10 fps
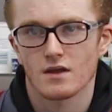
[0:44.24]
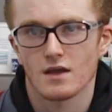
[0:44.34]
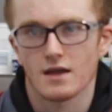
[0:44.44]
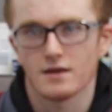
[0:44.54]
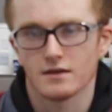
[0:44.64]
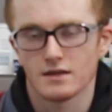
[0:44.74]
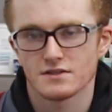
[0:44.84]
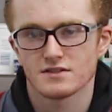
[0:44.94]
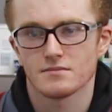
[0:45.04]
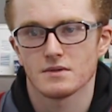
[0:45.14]
and it
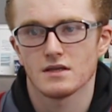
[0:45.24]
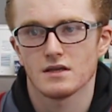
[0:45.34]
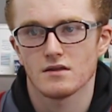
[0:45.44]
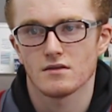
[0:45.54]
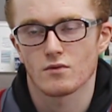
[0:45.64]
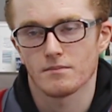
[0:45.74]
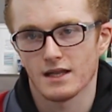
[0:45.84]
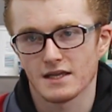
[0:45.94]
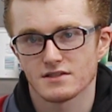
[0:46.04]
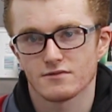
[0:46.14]
needs to be either
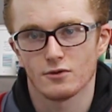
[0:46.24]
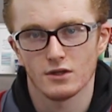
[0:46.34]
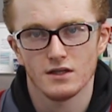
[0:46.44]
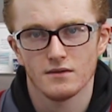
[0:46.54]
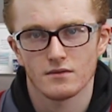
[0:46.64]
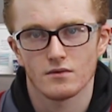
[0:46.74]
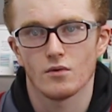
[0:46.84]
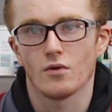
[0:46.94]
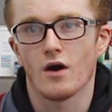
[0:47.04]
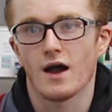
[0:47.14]
replaced fully
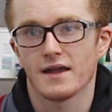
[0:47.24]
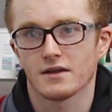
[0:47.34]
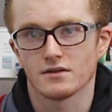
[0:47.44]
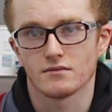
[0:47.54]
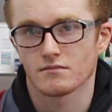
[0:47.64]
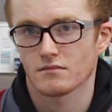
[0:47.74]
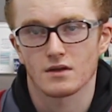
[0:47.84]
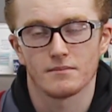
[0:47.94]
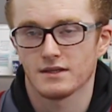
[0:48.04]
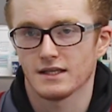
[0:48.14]
or I can
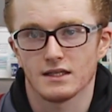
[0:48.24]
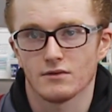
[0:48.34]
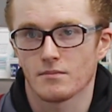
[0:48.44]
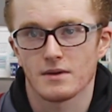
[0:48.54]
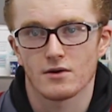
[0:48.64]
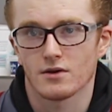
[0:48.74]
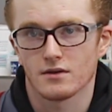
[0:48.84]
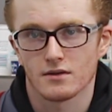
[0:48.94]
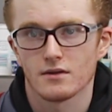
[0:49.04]
completely repair it.